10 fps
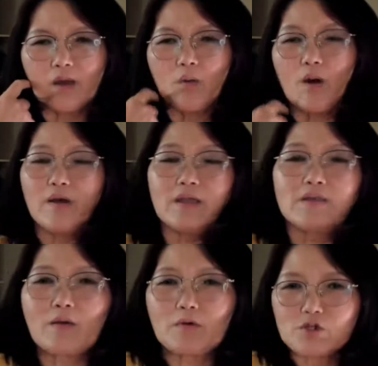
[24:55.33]
Well, in
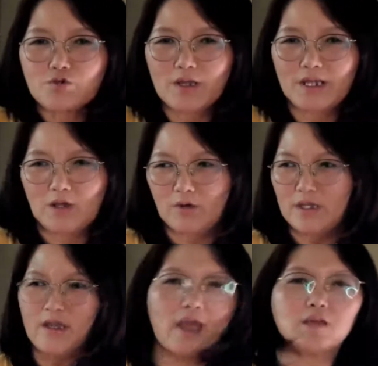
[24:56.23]
Taekwondo training or
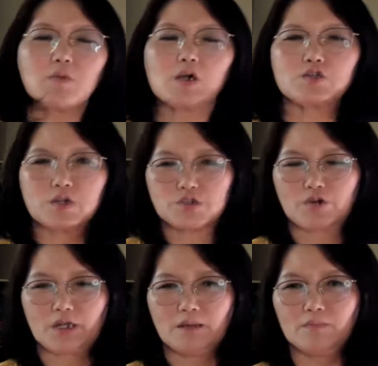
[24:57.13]
in any martial arts
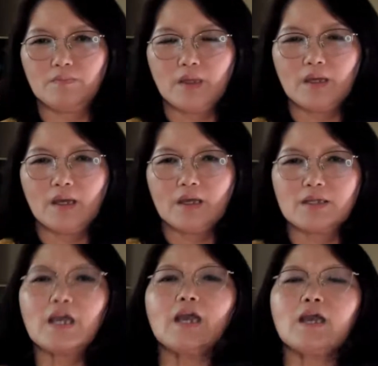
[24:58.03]
training,
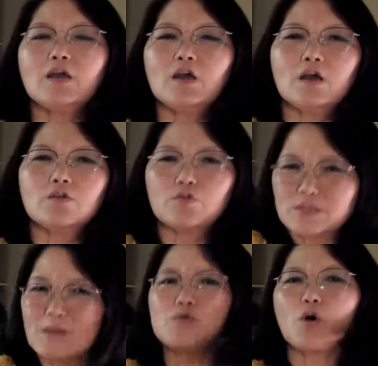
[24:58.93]
they do
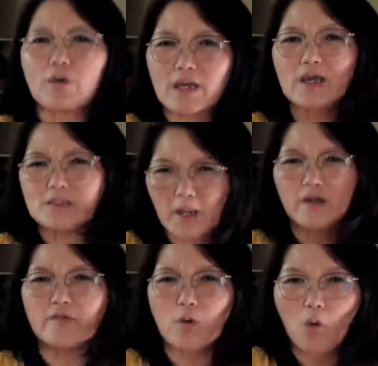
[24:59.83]
some jogging as part
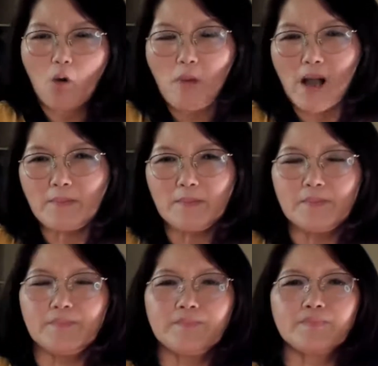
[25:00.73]
of the warm-up.
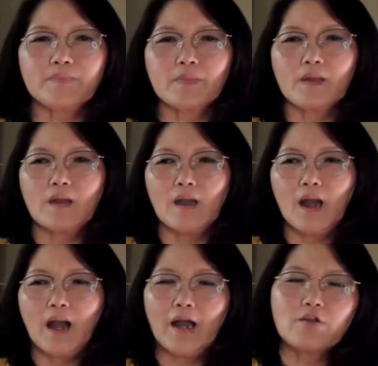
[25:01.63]

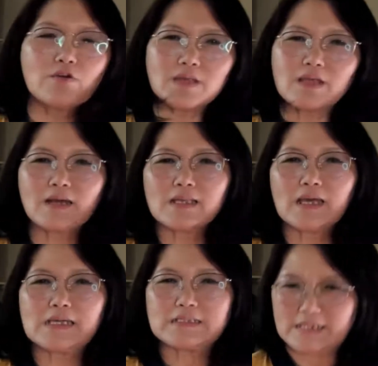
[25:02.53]
I don't think that is